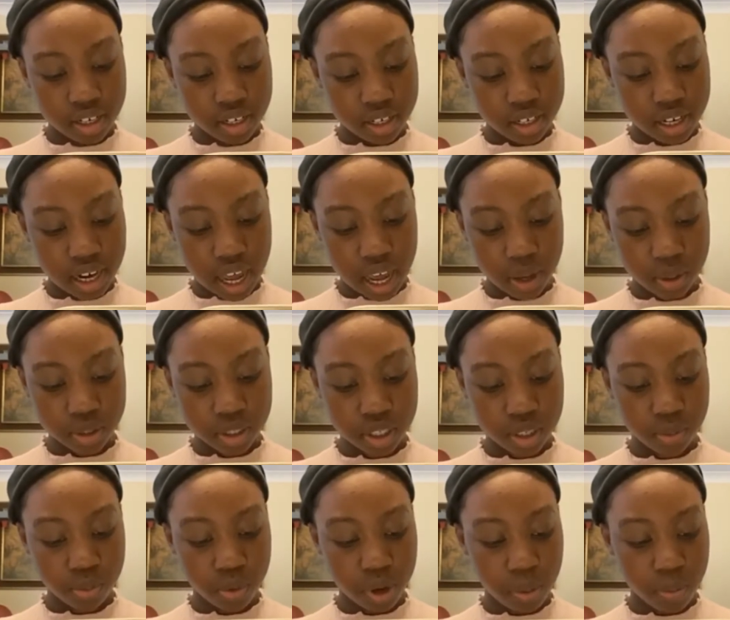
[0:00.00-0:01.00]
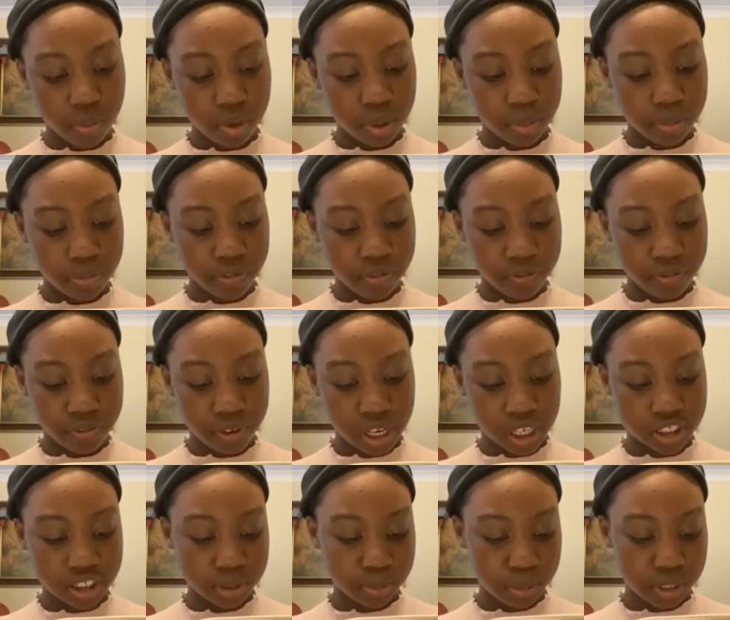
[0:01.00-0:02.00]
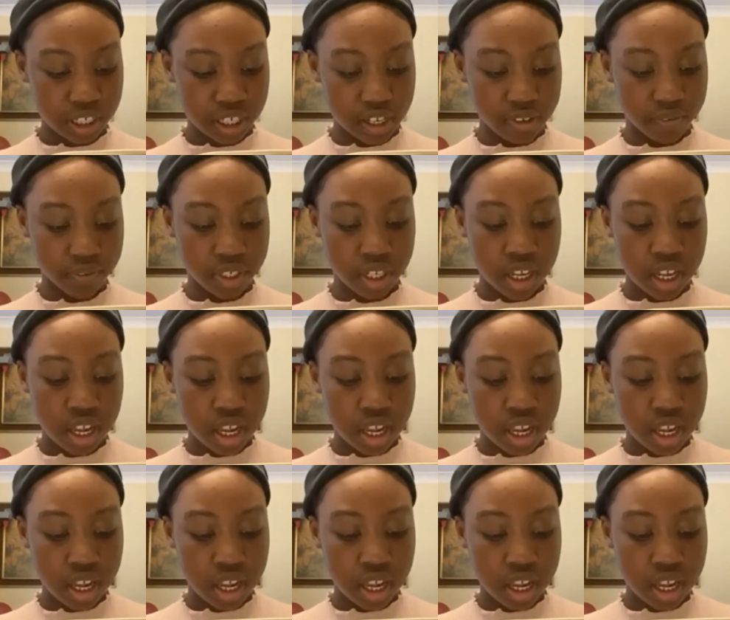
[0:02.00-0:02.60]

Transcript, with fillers: now than when we first believed.